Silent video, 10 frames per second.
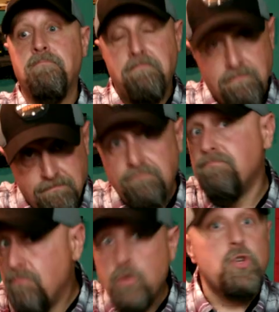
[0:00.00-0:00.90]
Hmm.
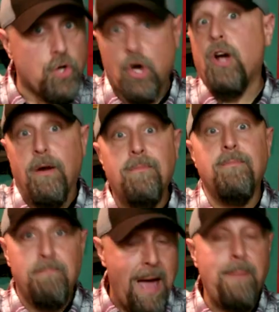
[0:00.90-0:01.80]
Sure.
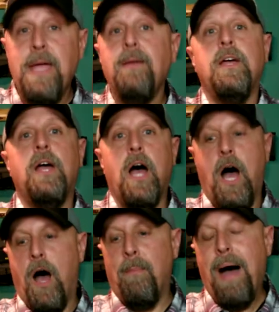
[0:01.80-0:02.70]
Maybe.
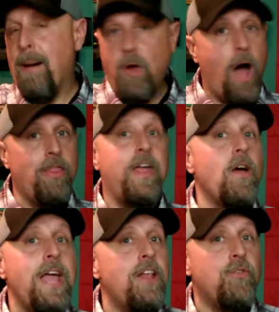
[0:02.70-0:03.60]
Um, I'm not
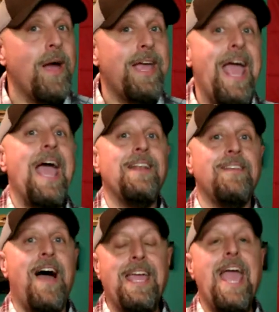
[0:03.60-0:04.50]
there yet, so I can't
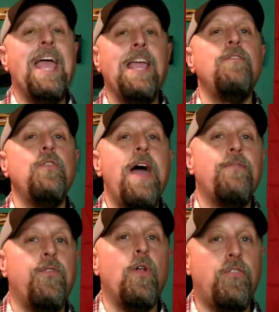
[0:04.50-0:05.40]
I can't give you that
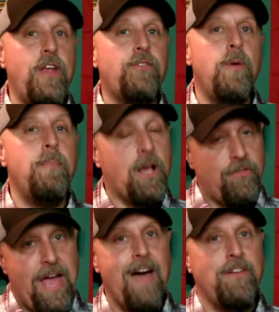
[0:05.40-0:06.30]
full assessment
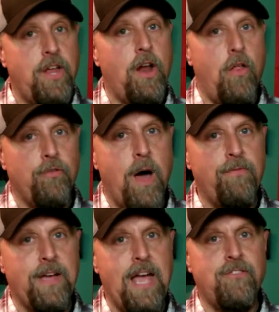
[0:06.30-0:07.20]
because I haven't done all those
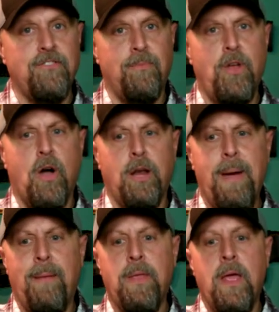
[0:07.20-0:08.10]
modifications I'm talking
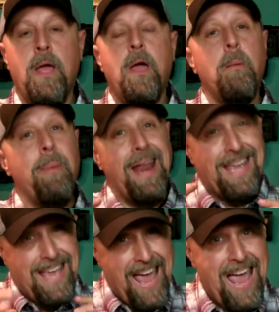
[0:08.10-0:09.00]
about. But I
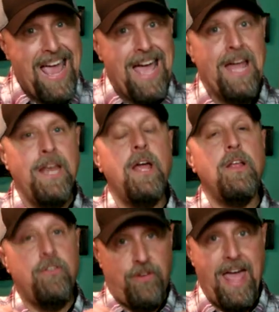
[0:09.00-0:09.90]
can
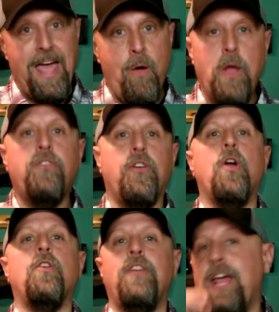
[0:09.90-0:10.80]
say with
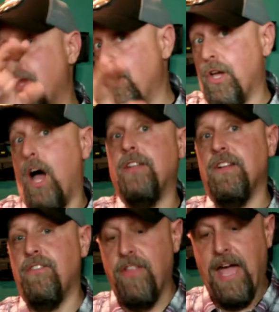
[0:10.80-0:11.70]
certainty and a good
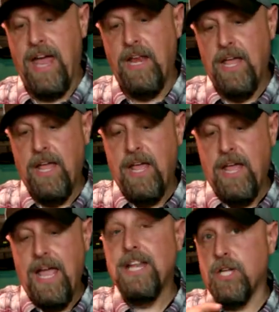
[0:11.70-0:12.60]
conscience that
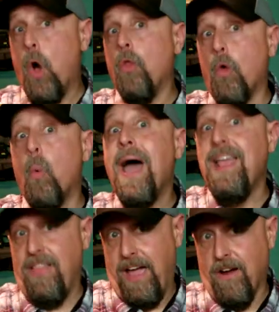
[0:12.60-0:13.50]
it's on the
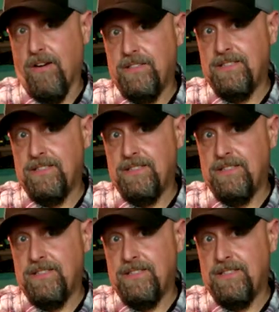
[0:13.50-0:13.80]
way there.